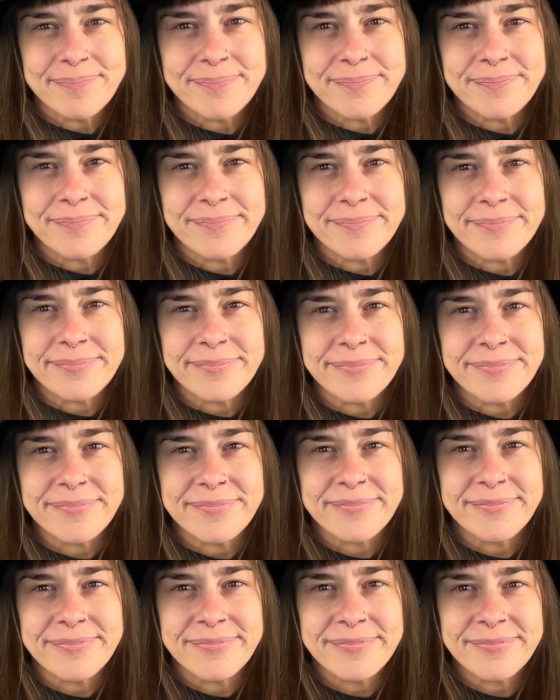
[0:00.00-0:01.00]

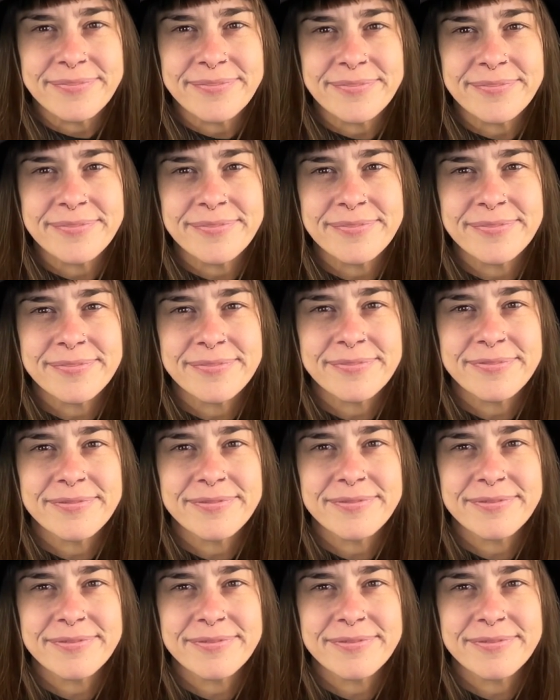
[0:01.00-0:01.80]
[no speech]